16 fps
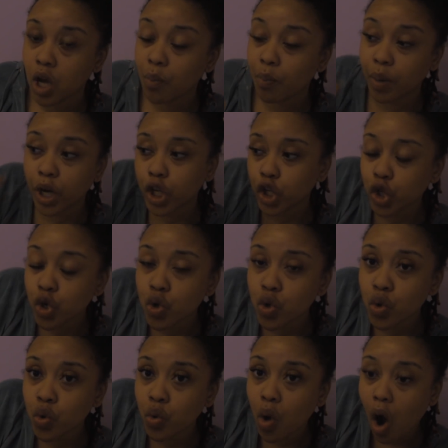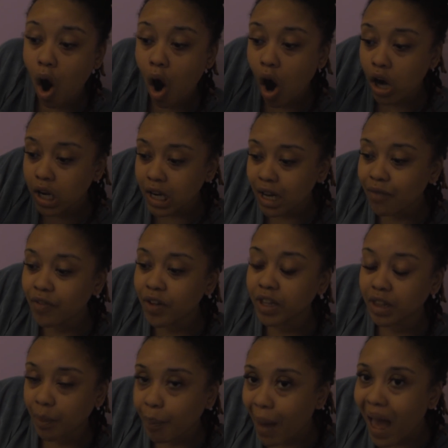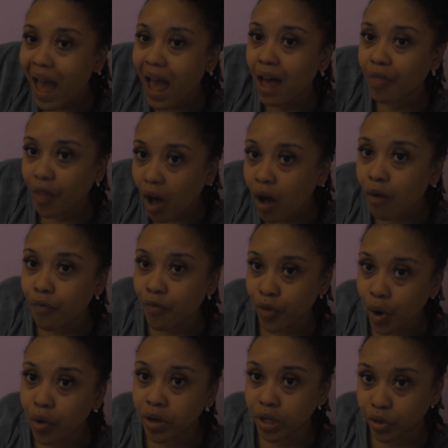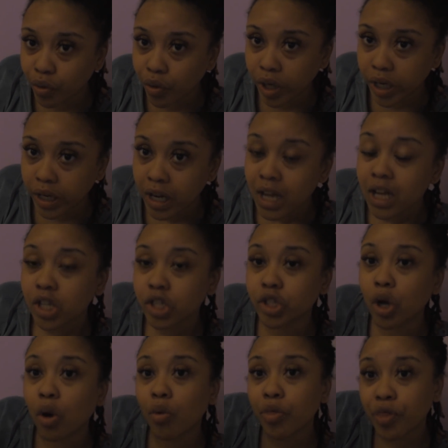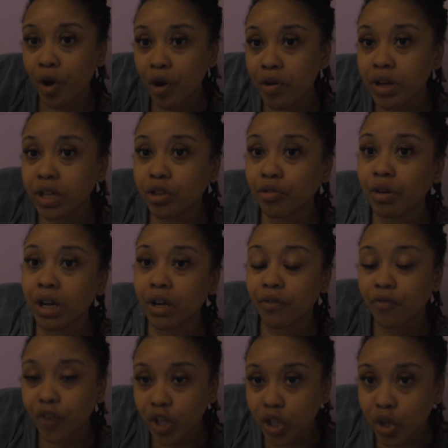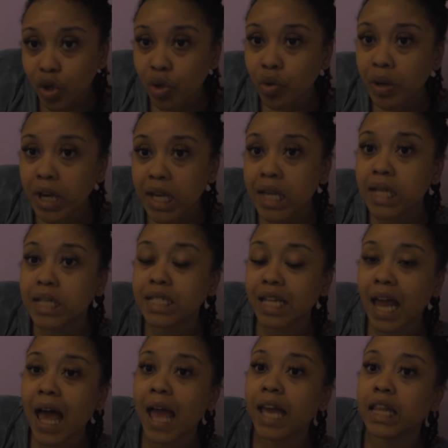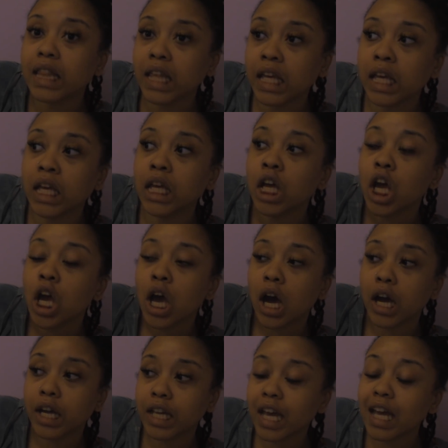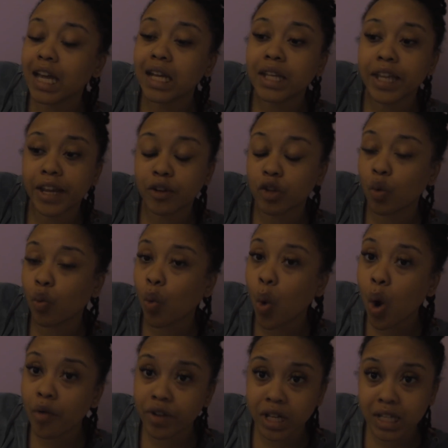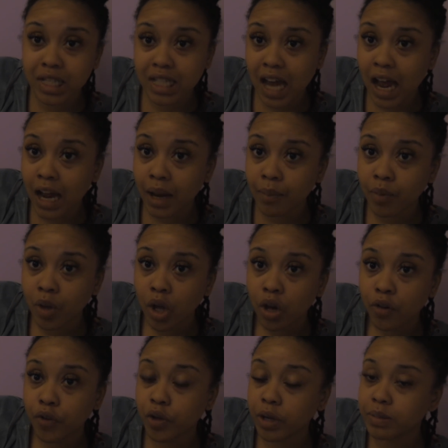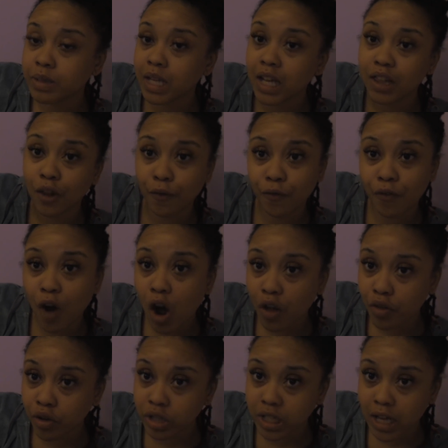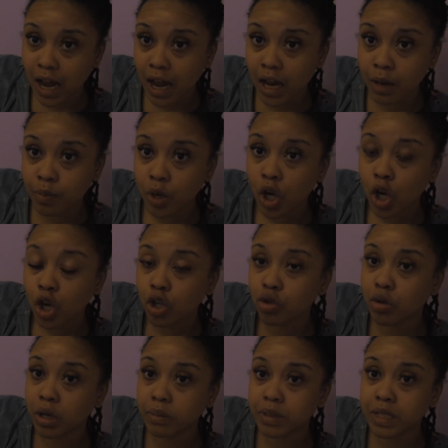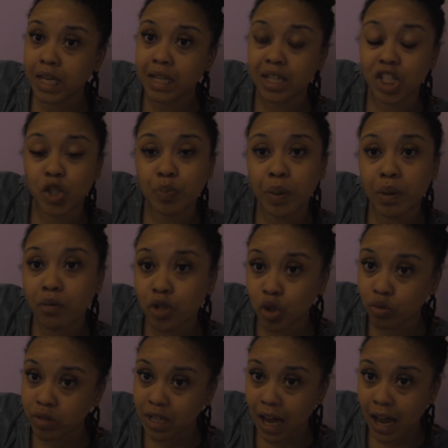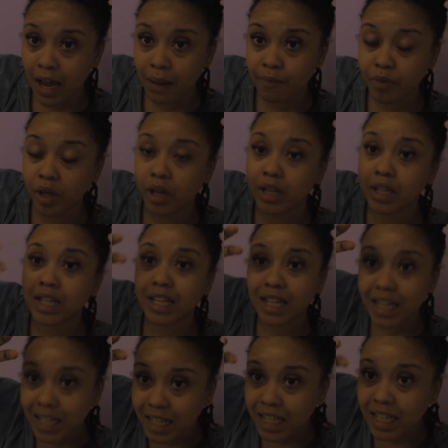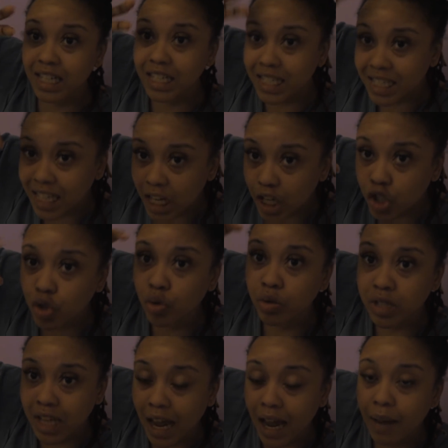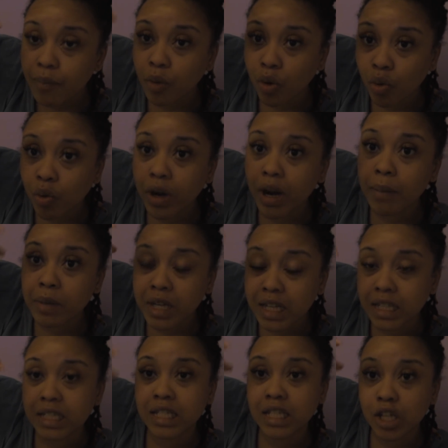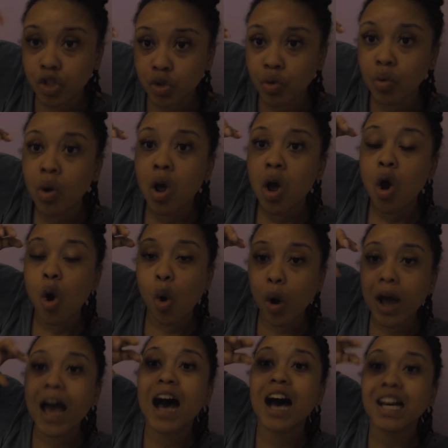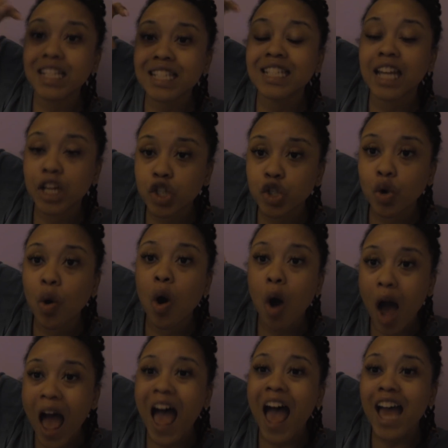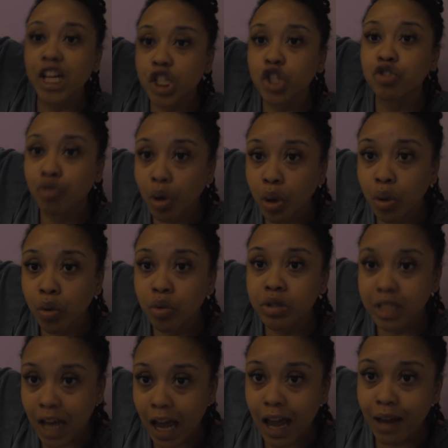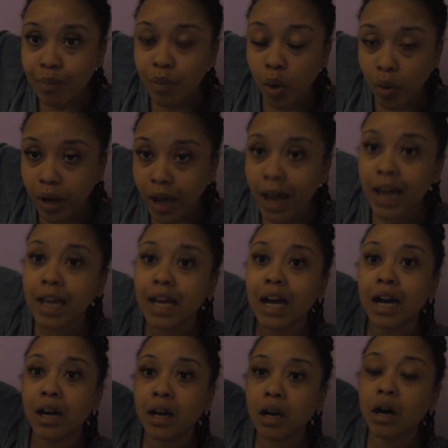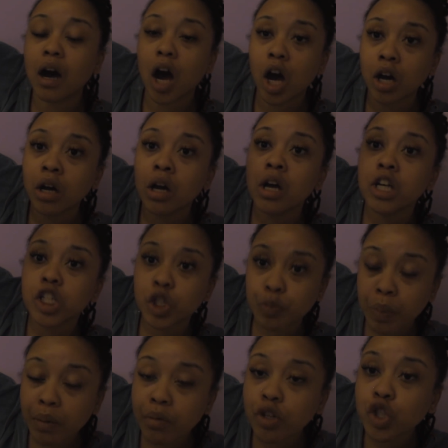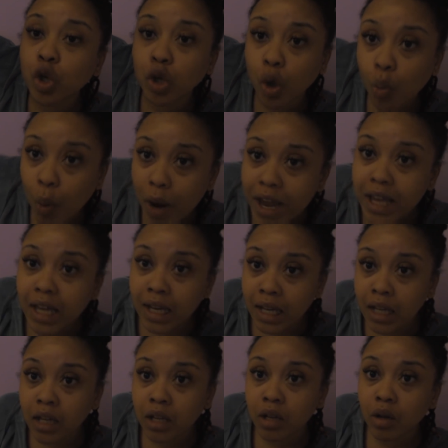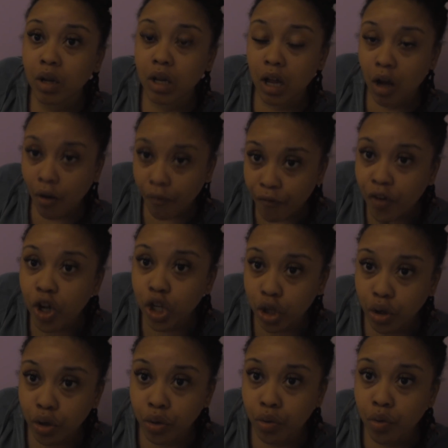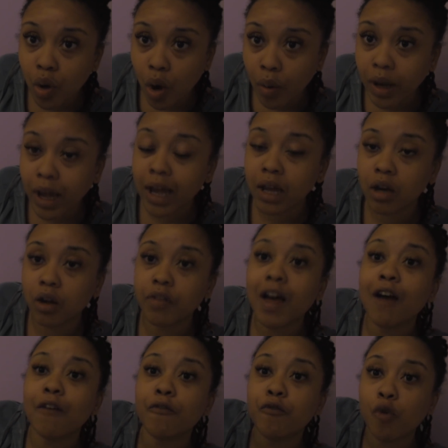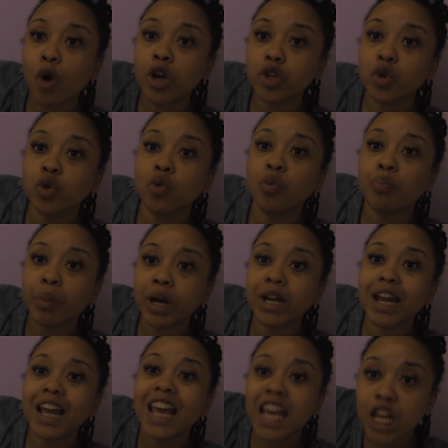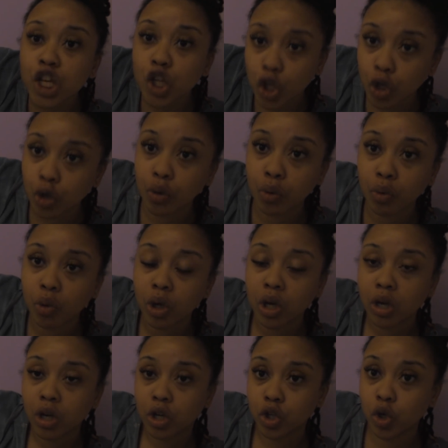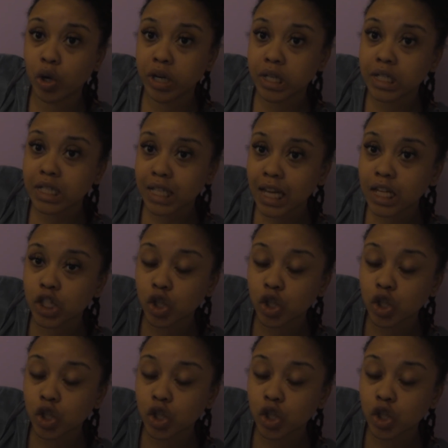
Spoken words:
But you are living the path of 33. So 33 for you is like the warrior type. You get what I'm saying? The father type. You get what I'm saying? The spiritual type. The essential type. Or when I mean essential or essential or astral type. Okay? A spiritual awakening for you. Okay? Not for you, but in you. You understand?